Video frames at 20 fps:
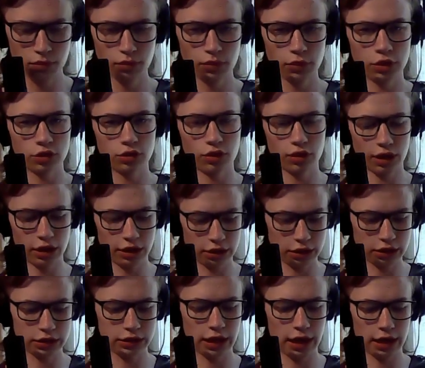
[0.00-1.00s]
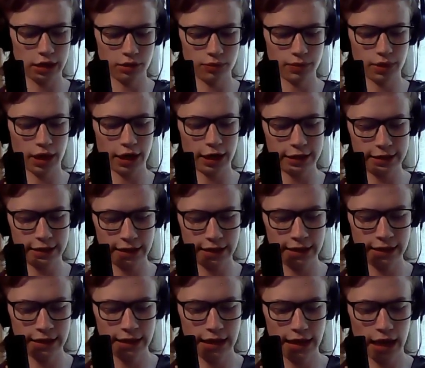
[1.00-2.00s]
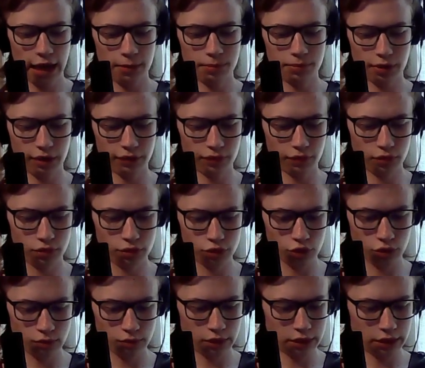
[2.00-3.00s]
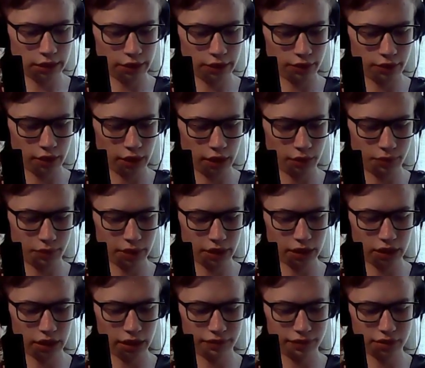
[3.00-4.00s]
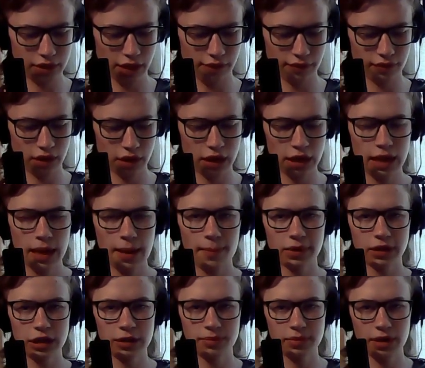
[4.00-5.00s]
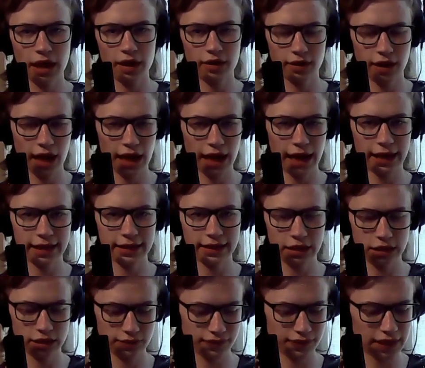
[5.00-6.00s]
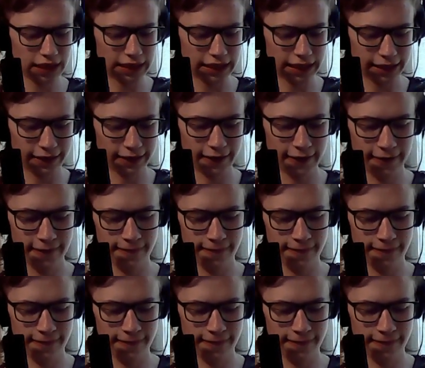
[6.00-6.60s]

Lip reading: So that is exactly what I did. I prayed for the storm to clear and that we could leave safely. But deep down, I had this feeling.